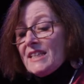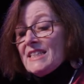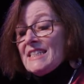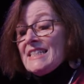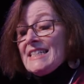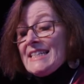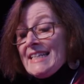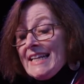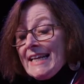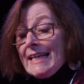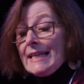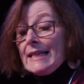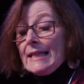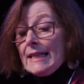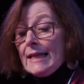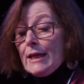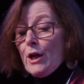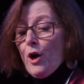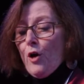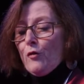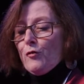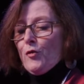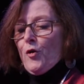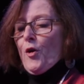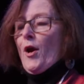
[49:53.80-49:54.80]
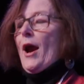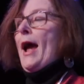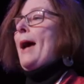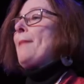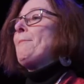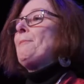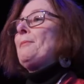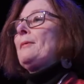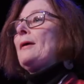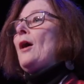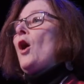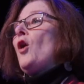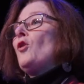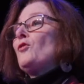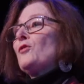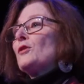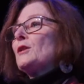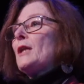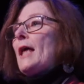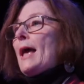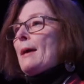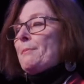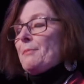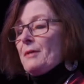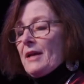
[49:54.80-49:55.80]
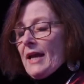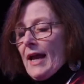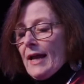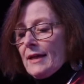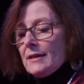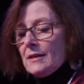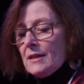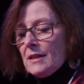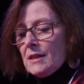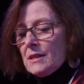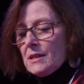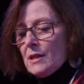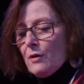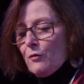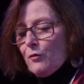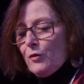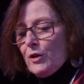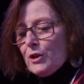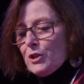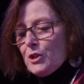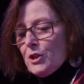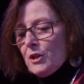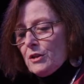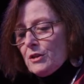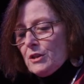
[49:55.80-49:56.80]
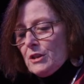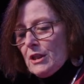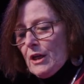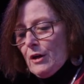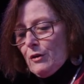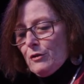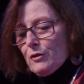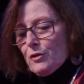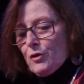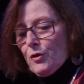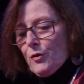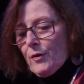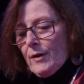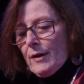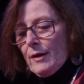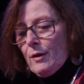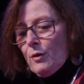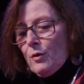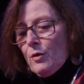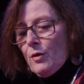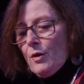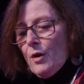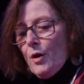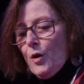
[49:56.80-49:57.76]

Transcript: neatly overlapping ideas of regional territory,